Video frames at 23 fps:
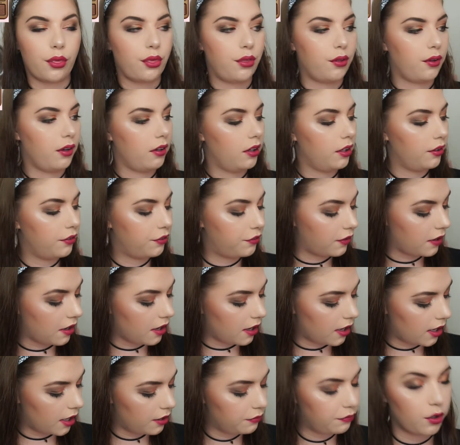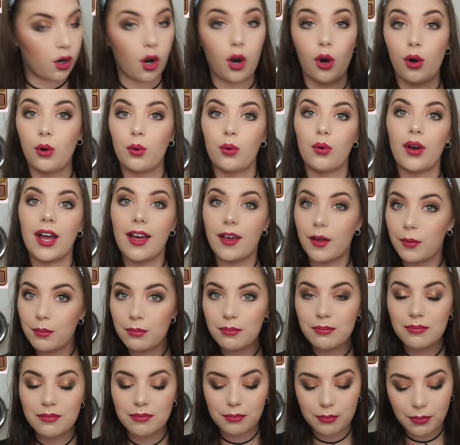
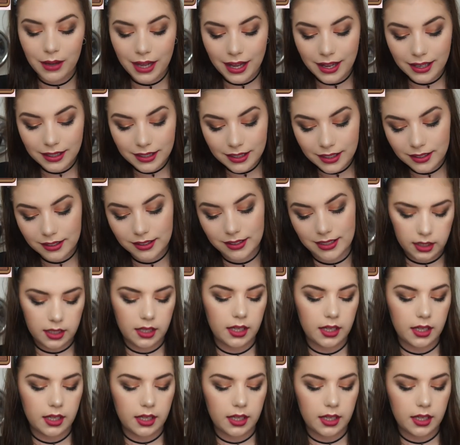35OM palette.